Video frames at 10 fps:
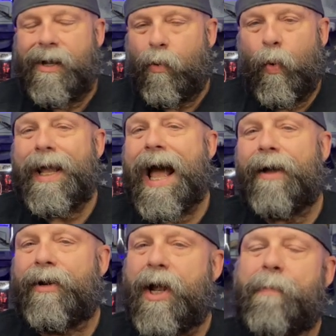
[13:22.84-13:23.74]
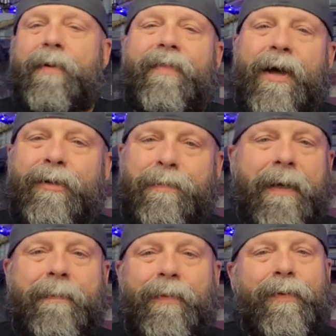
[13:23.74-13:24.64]
we outnumber those
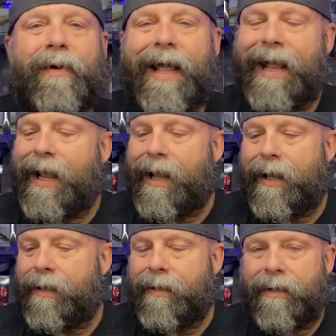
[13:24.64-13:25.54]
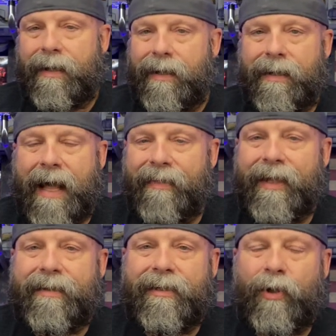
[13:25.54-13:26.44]
people. And I
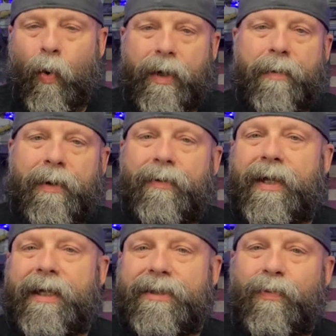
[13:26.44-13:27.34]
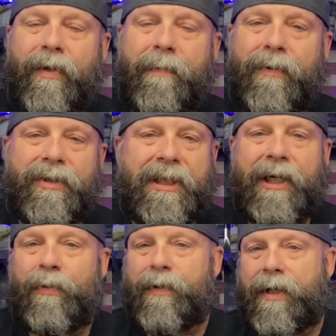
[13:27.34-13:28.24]
think the toy community is one of the most
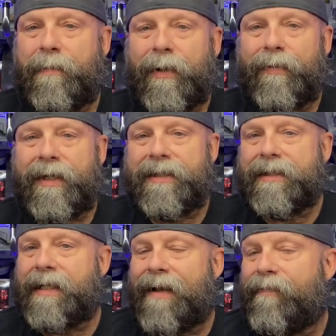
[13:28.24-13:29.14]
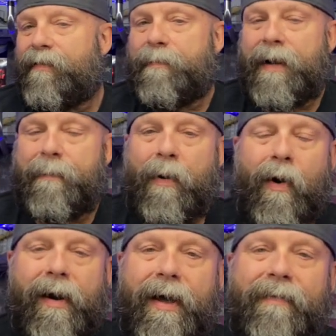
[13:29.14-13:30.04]
genuine communities I've ever been a
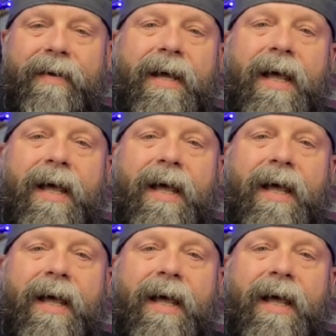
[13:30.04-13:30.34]
part of.